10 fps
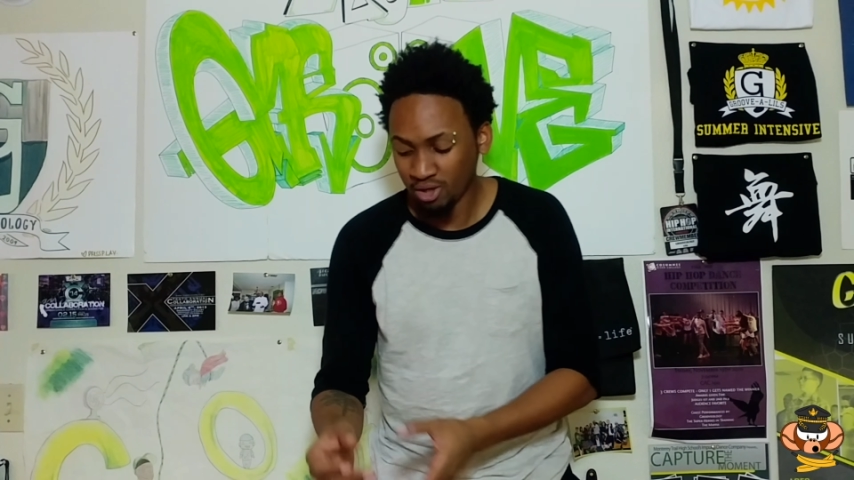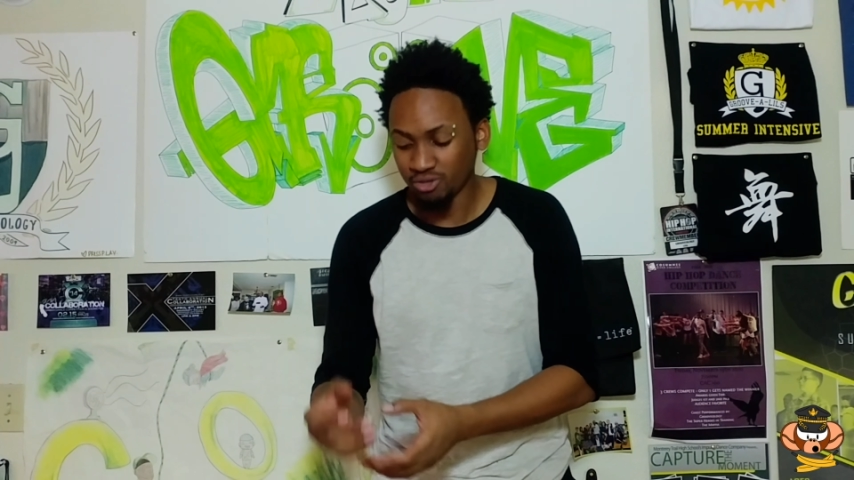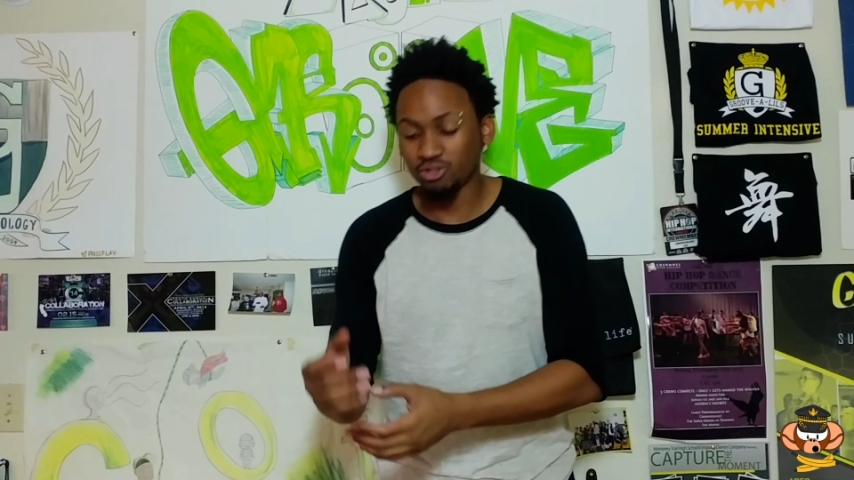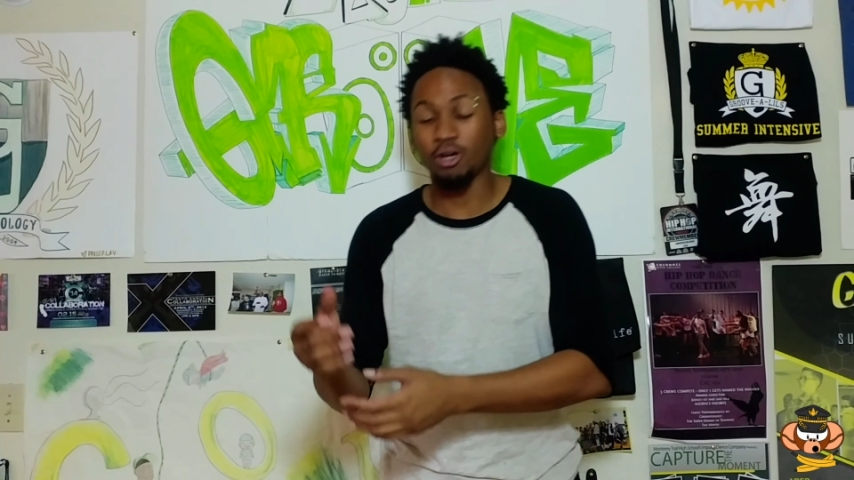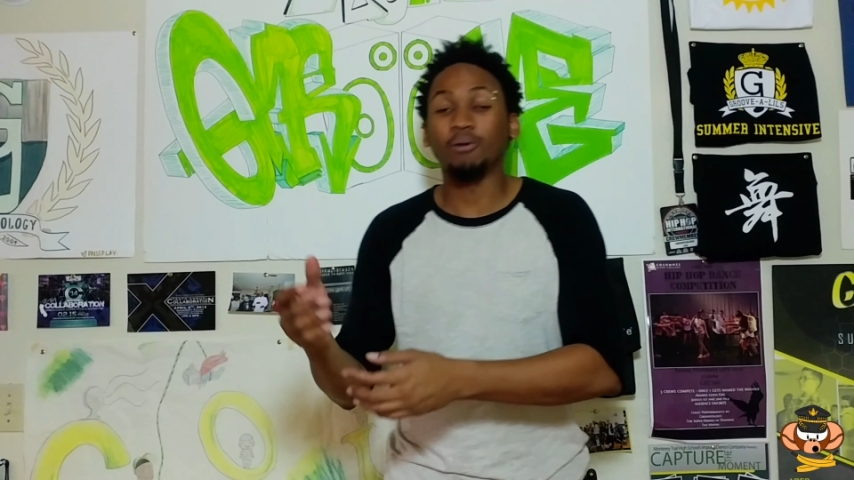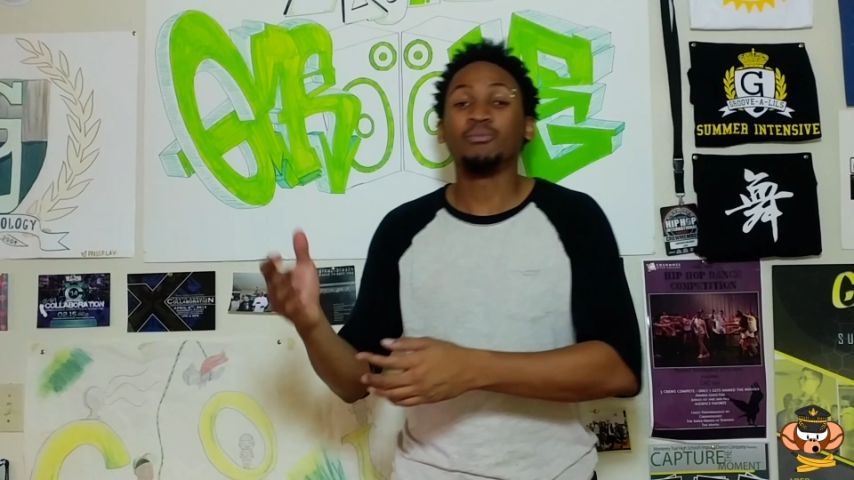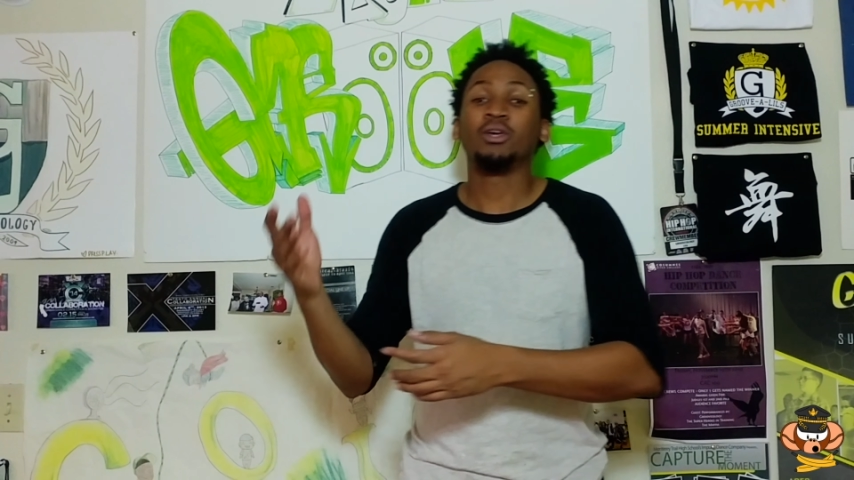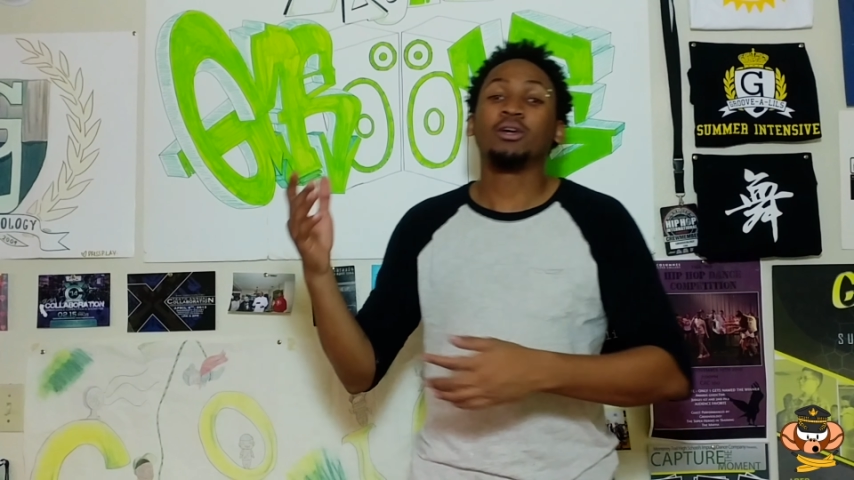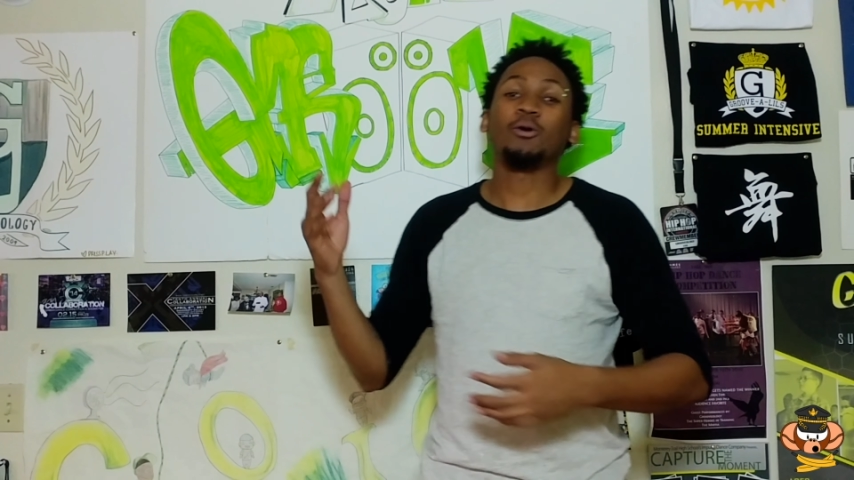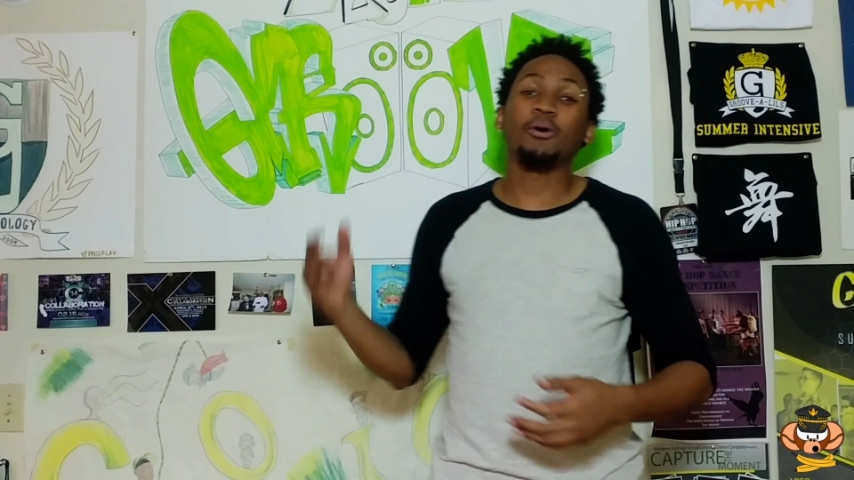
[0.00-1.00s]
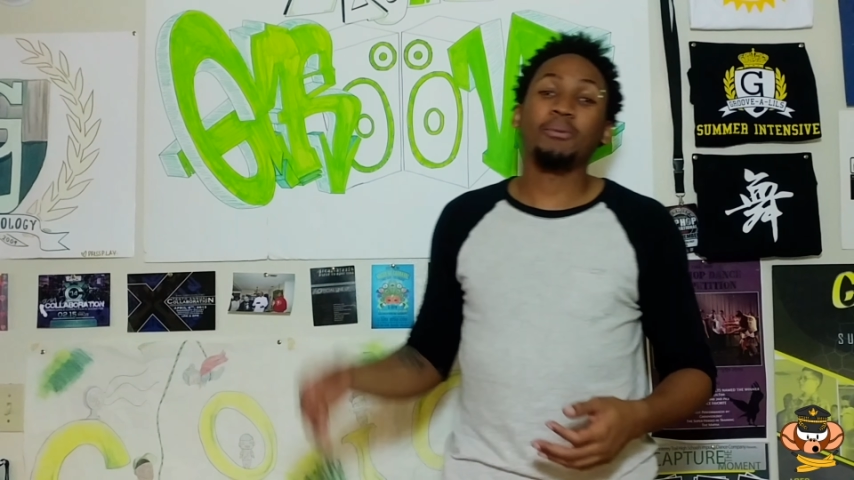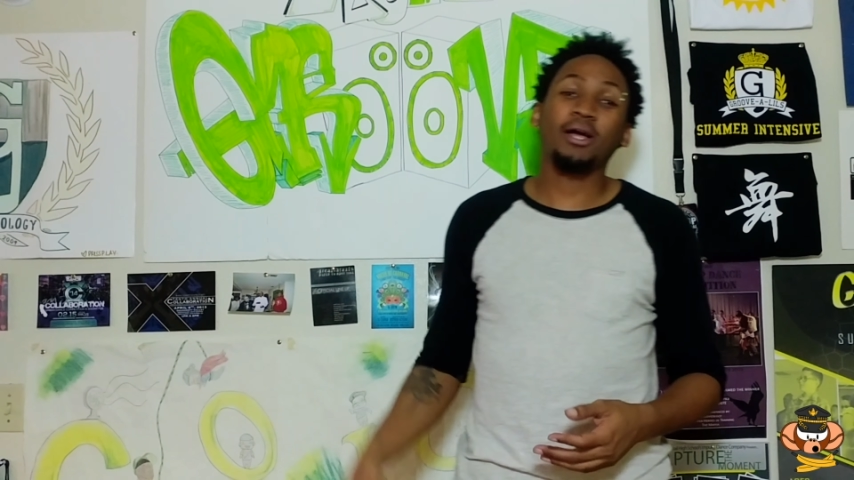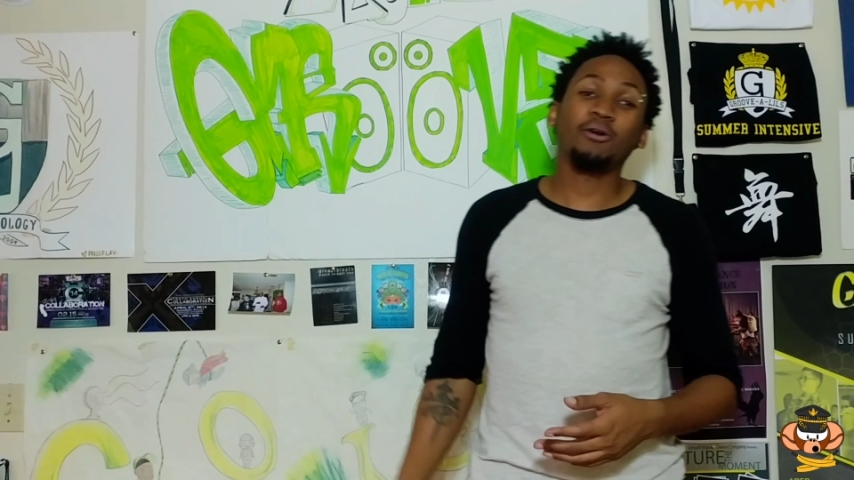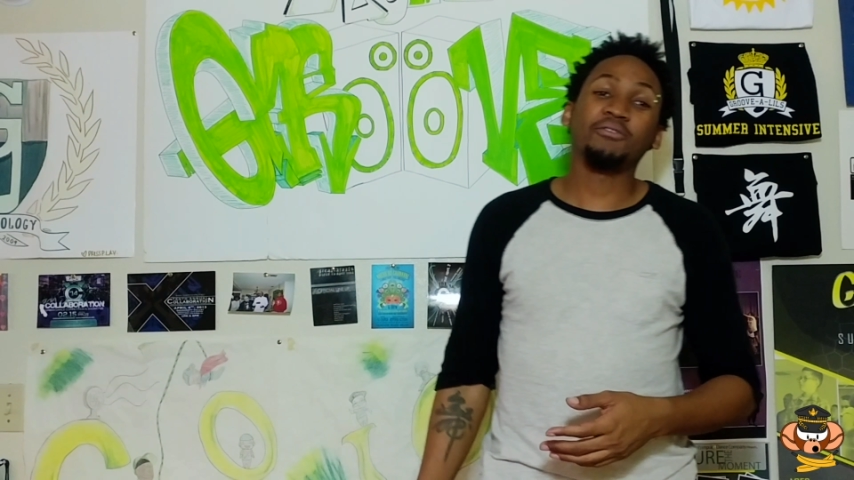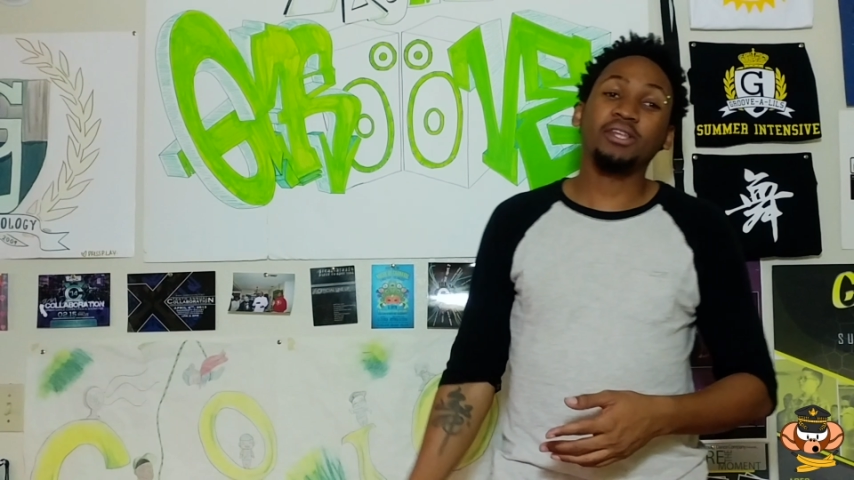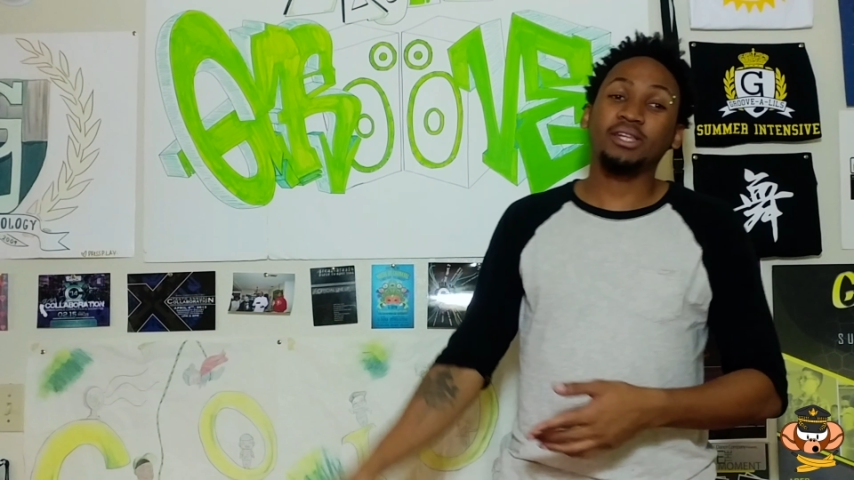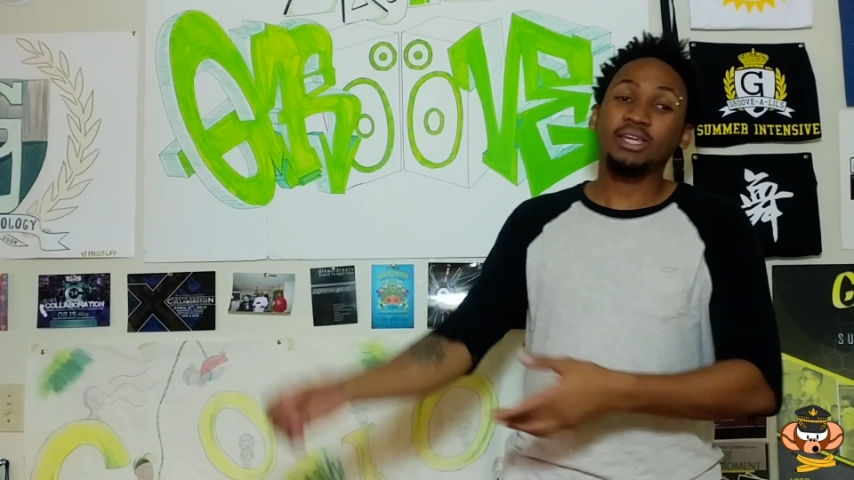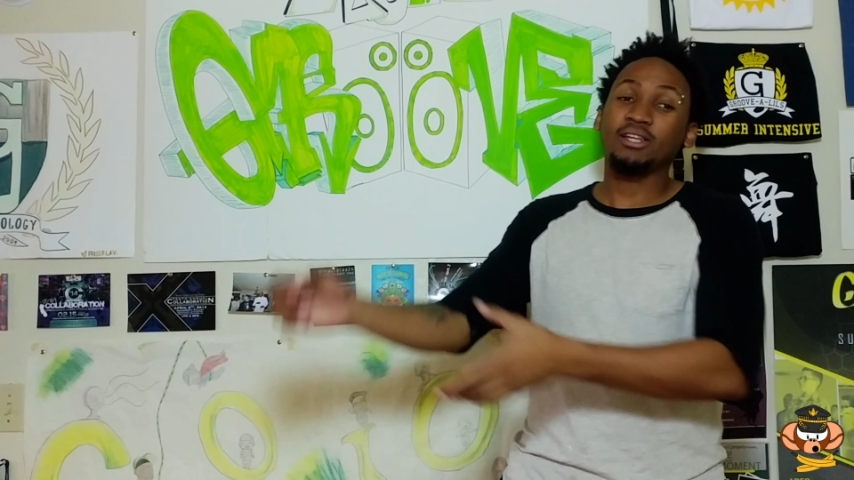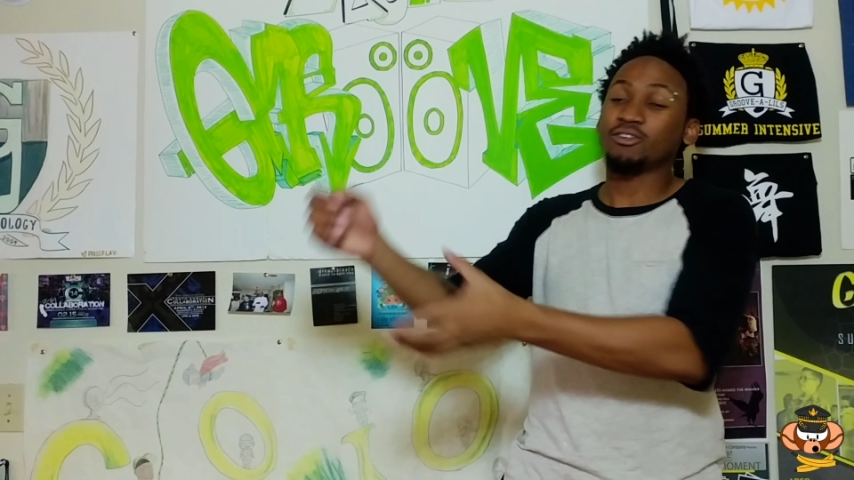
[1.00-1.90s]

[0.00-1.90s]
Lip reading: So going back over that again,